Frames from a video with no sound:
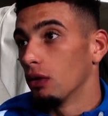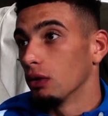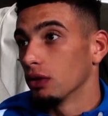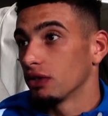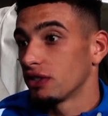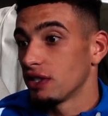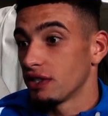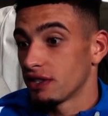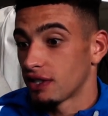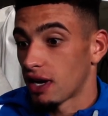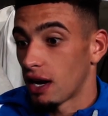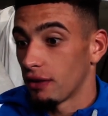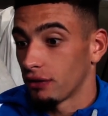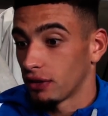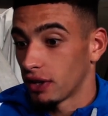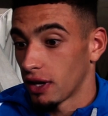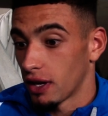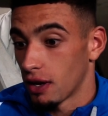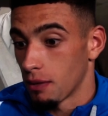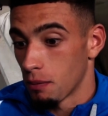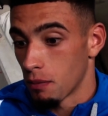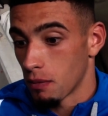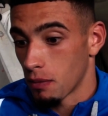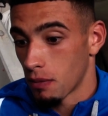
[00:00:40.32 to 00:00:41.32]
Yeah, well, since I've
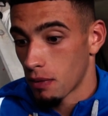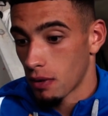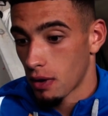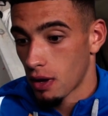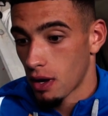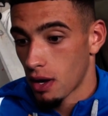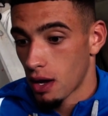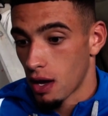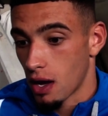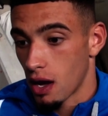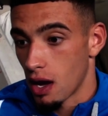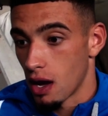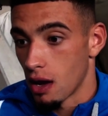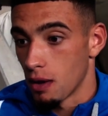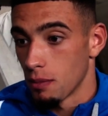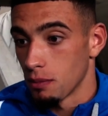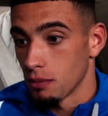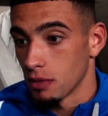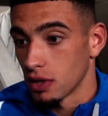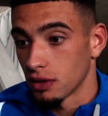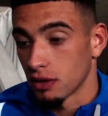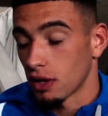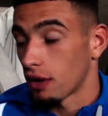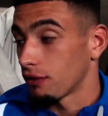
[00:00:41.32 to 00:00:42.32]
came,
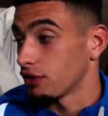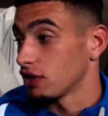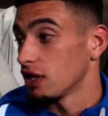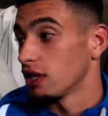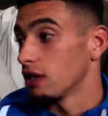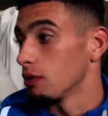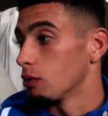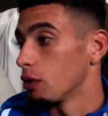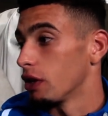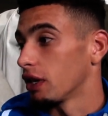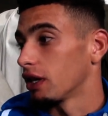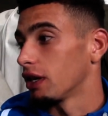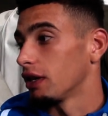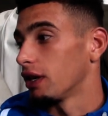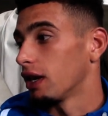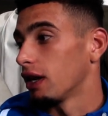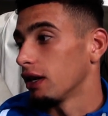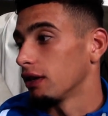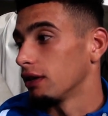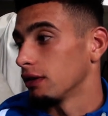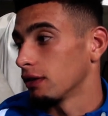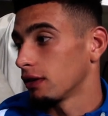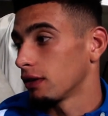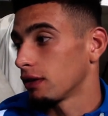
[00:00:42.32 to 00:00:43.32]
I've seen him working
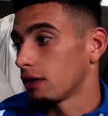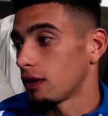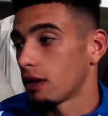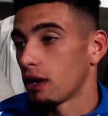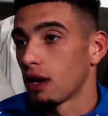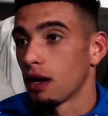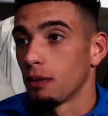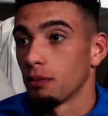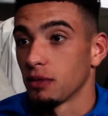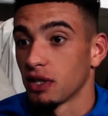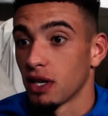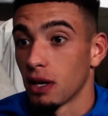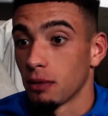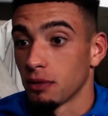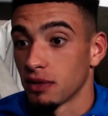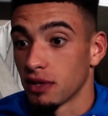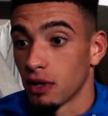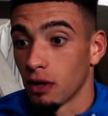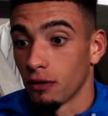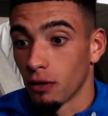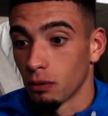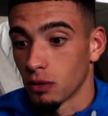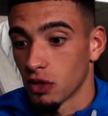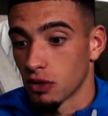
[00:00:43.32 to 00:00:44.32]
hard, getting
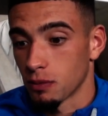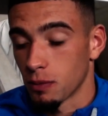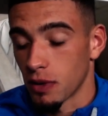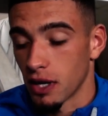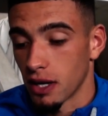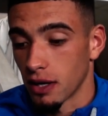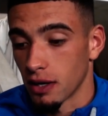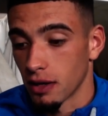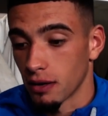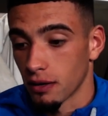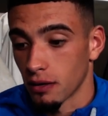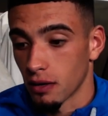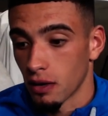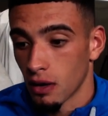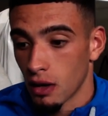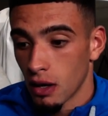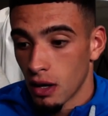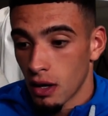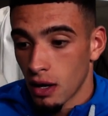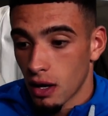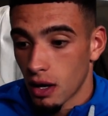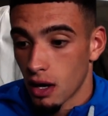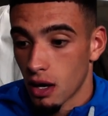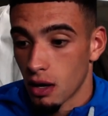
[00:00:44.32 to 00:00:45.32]
himself up to speed.
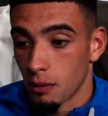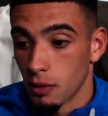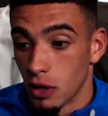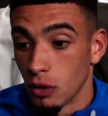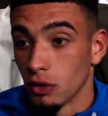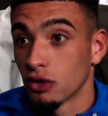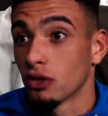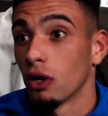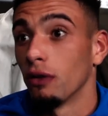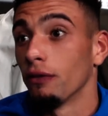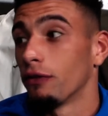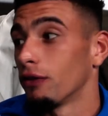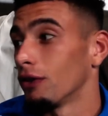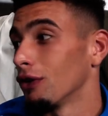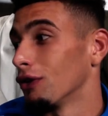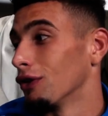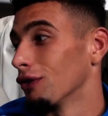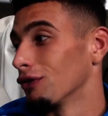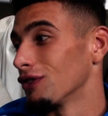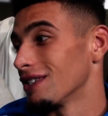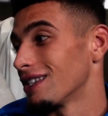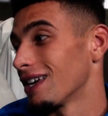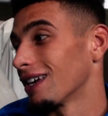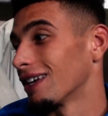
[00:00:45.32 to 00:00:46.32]
And he was confident
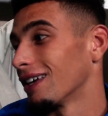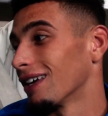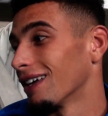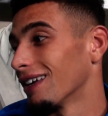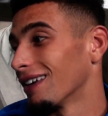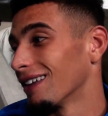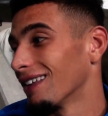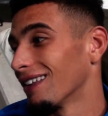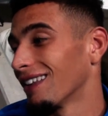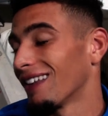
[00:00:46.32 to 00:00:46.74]
enough to take it.